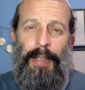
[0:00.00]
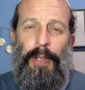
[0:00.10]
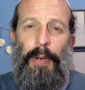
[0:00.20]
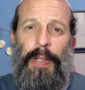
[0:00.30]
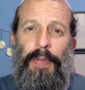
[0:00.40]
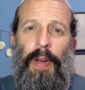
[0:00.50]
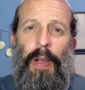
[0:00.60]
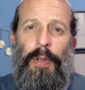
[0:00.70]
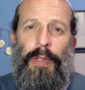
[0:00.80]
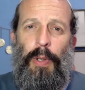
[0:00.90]
to his
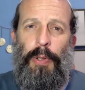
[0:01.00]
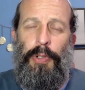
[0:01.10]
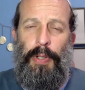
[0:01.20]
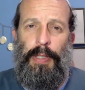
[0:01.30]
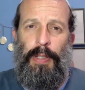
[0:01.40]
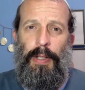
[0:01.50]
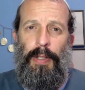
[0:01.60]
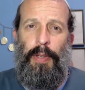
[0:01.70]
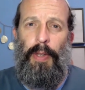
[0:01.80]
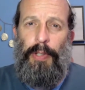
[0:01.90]
fellow soldiers,
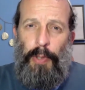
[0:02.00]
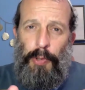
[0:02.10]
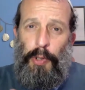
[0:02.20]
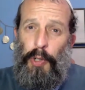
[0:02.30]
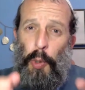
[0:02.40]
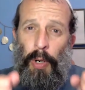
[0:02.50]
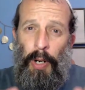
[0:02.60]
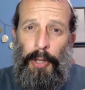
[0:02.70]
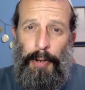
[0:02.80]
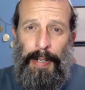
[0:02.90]
to the soldiers who
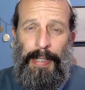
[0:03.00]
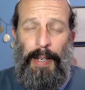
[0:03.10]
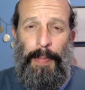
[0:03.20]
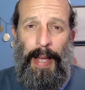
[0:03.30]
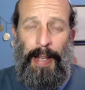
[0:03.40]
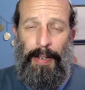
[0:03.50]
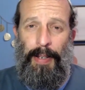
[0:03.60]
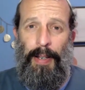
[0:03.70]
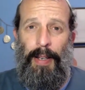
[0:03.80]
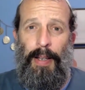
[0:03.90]
were under his
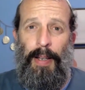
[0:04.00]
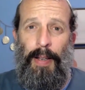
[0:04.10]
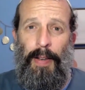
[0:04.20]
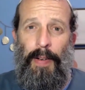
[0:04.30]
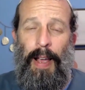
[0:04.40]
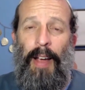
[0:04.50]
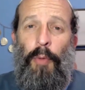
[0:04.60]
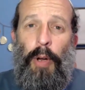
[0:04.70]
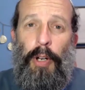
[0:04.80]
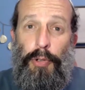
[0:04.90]
command, right,
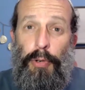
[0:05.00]
of what a